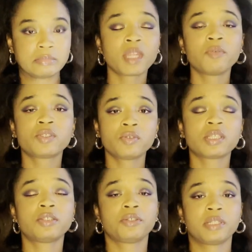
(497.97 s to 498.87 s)
It was
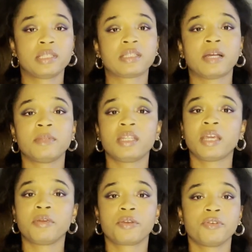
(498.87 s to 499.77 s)
also during this time that the
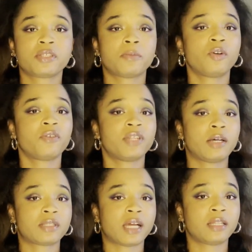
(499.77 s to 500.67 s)
area grew somewhat of an
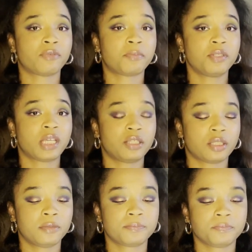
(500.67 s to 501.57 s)
outsider
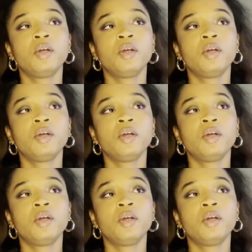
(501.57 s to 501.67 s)
reputation,